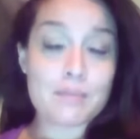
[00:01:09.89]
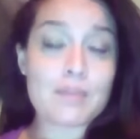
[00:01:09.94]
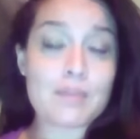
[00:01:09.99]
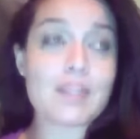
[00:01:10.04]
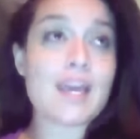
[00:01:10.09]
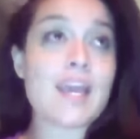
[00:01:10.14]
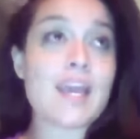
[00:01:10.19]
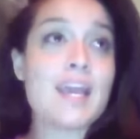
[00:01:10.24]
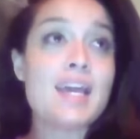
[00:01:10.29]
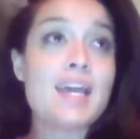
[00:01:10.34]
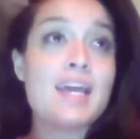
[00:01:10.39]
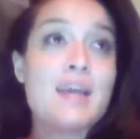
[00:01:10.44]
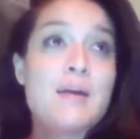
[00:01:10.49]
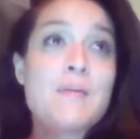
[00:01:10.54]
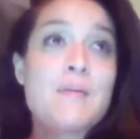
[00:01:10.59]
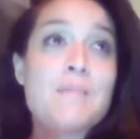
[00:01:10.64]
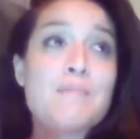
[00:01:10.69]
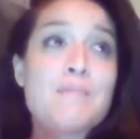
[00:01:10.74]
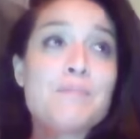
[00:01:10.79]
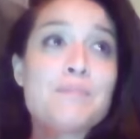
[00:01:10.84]
Like,
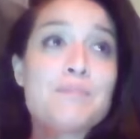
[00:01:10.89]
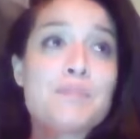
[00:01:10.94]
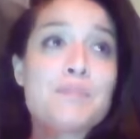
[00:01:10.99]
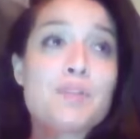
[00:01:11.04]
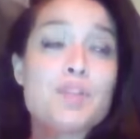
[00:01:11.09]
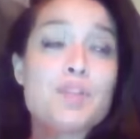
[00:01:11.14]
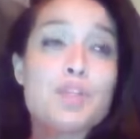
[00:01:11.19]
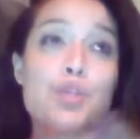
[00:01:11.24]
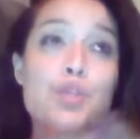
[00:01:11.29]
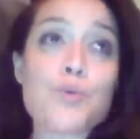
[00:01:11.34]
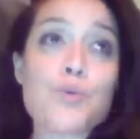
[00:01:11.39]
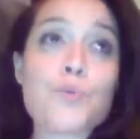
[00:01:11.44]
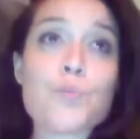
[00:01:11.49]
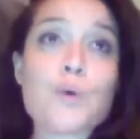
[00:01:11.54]
you